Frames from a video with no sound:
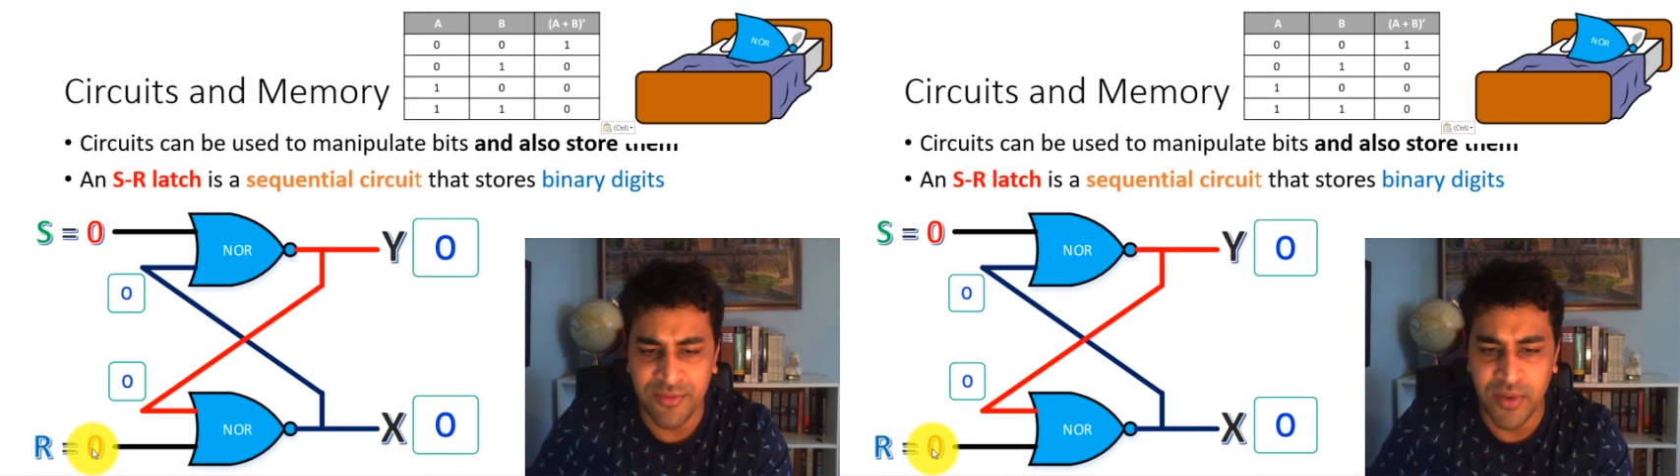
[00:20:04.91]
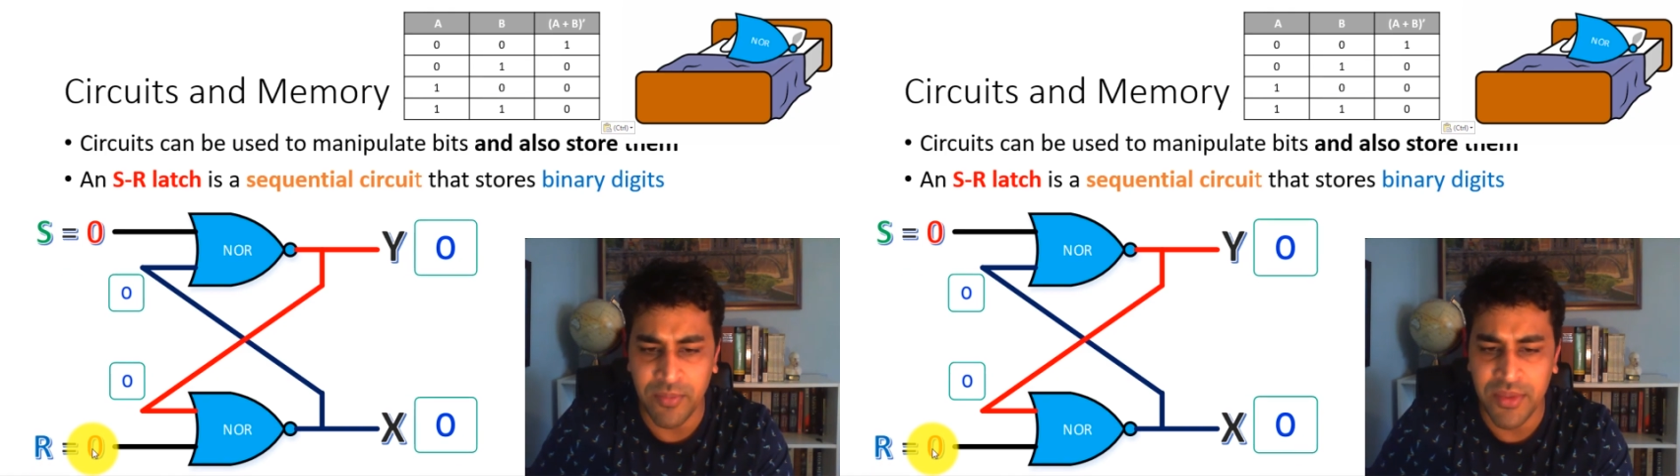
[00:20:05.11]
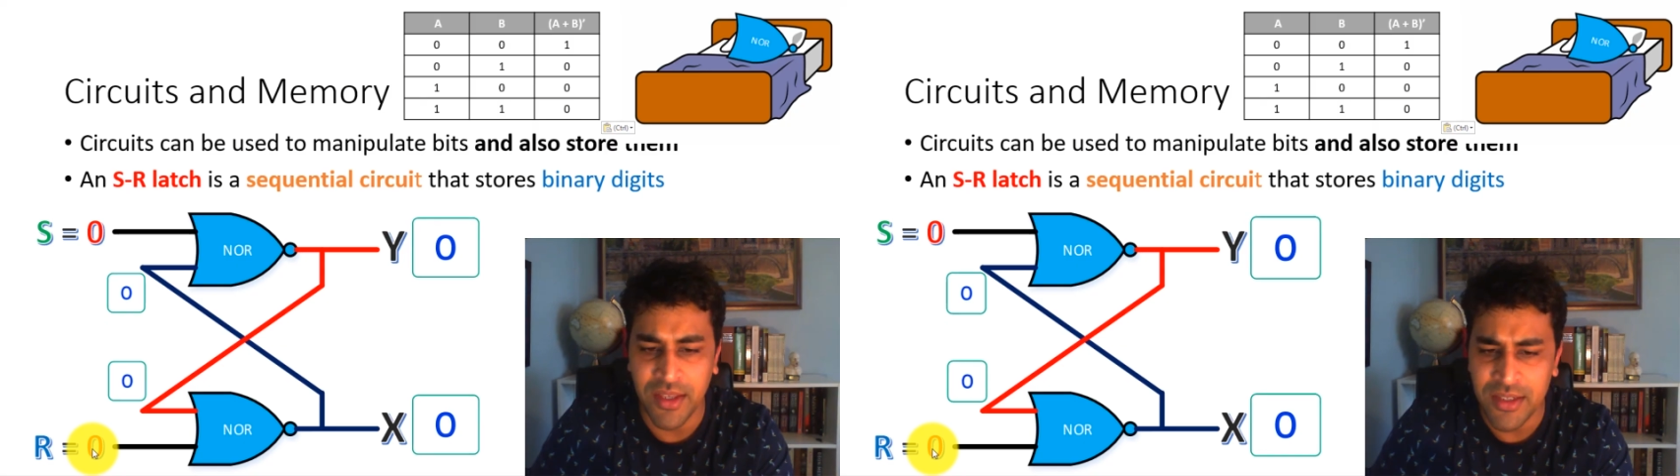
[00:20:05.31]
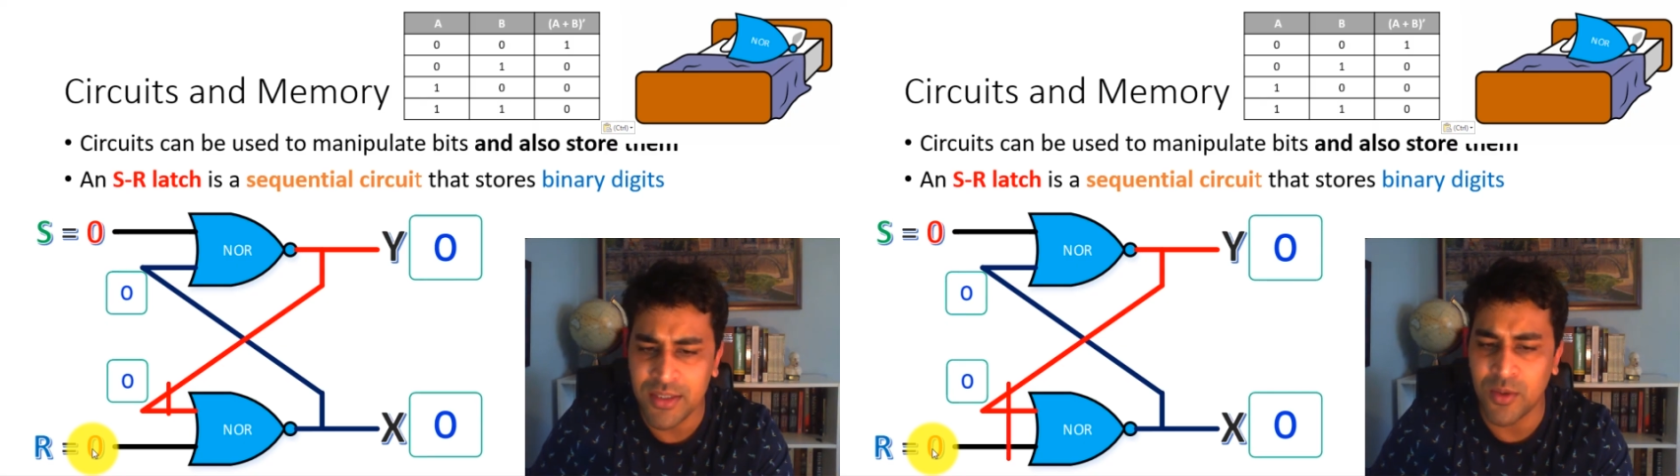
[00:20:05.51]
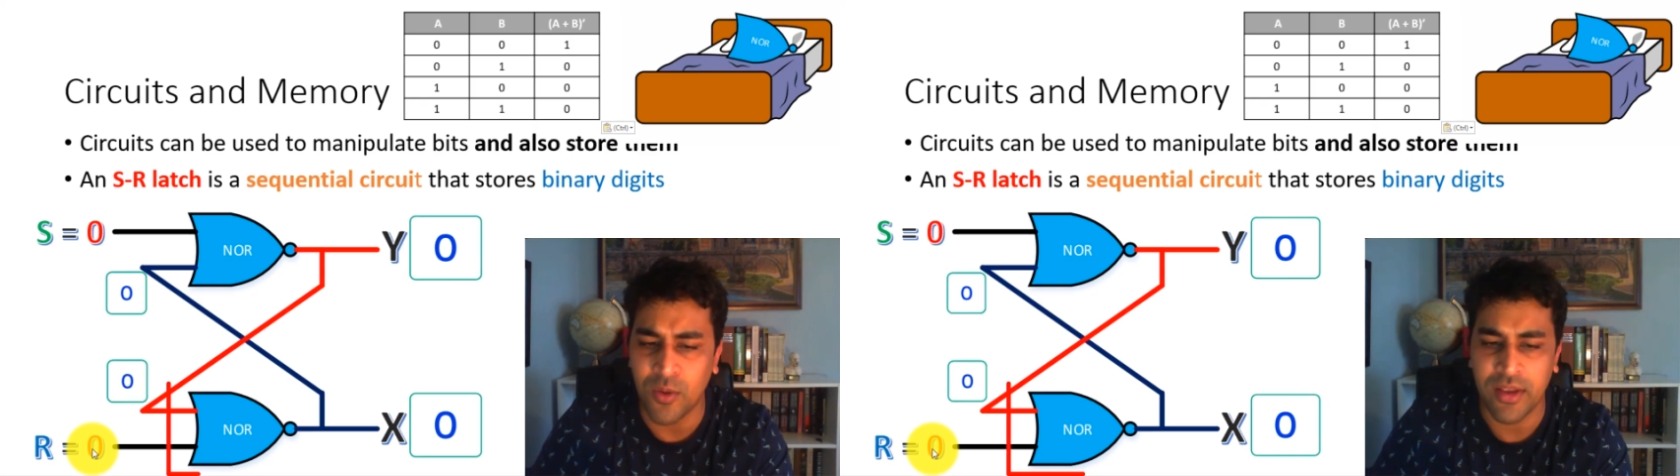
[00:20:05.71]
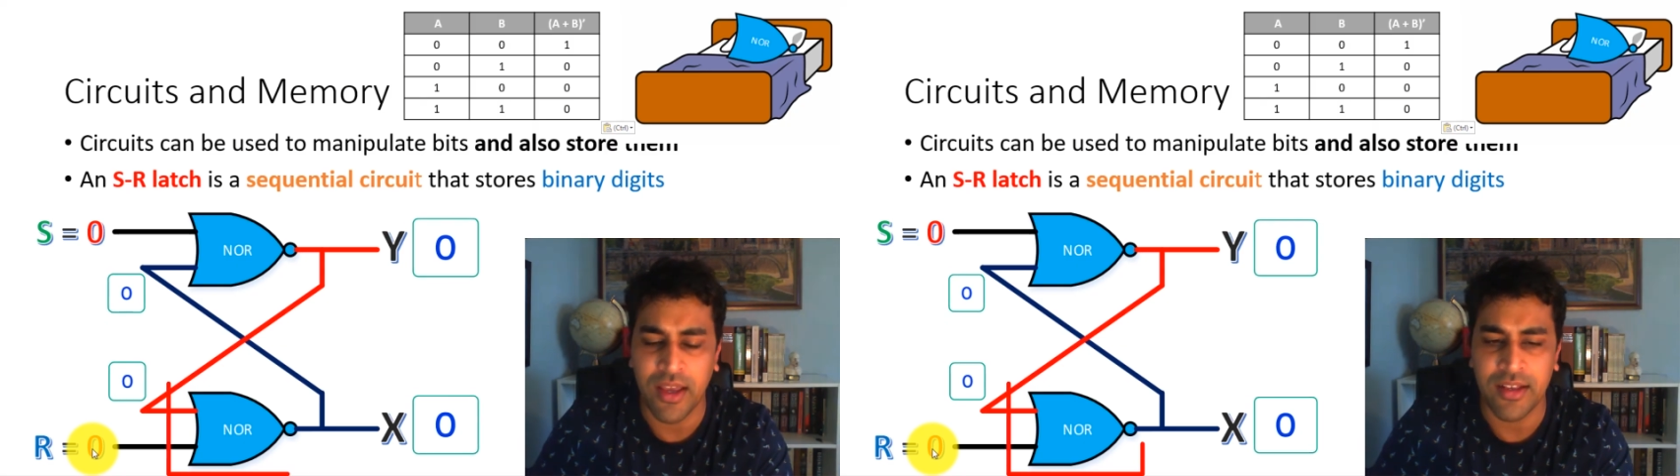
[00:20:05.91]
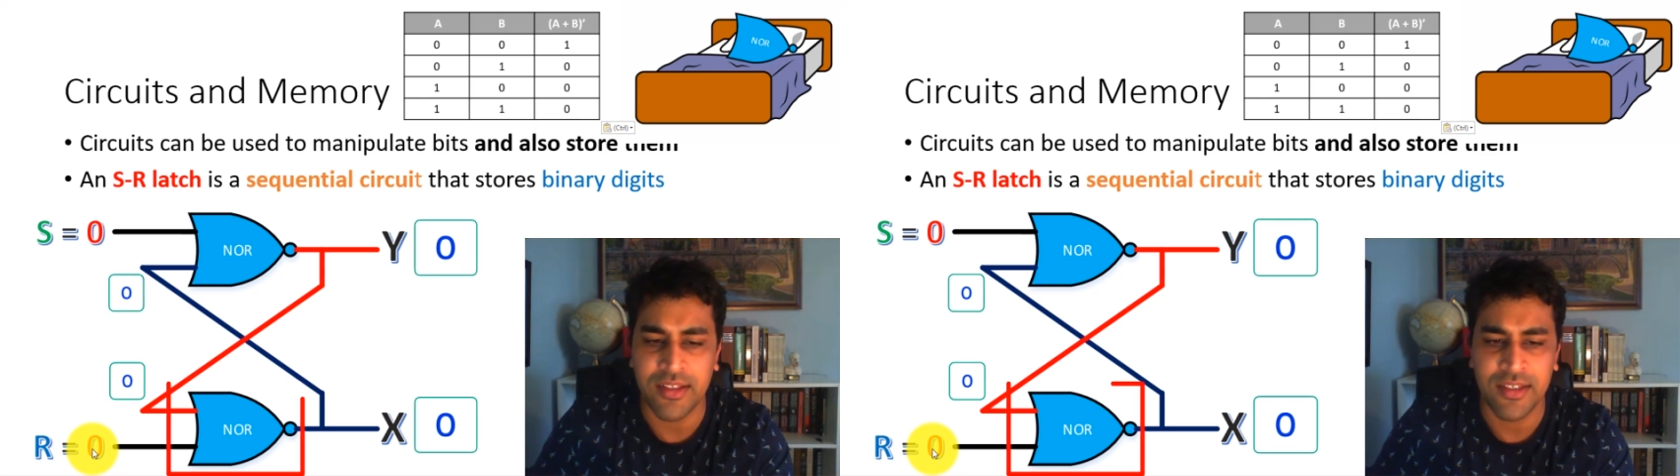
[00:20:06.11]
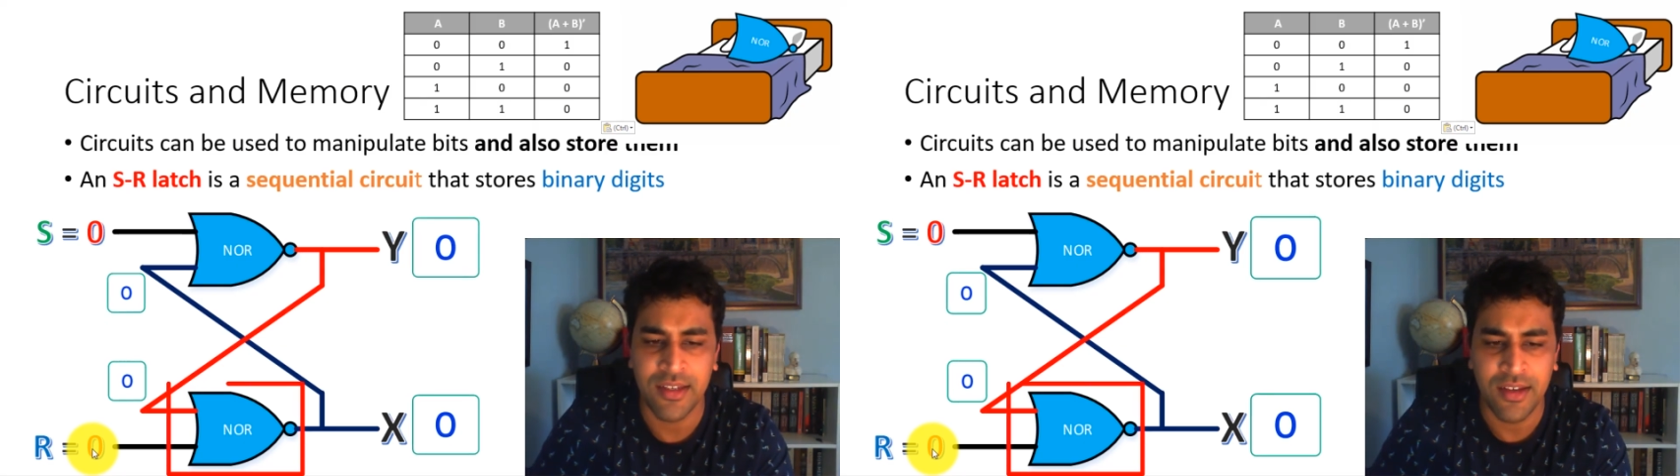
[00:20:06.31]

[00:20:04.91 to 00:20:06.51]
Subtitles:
from this NOR gate,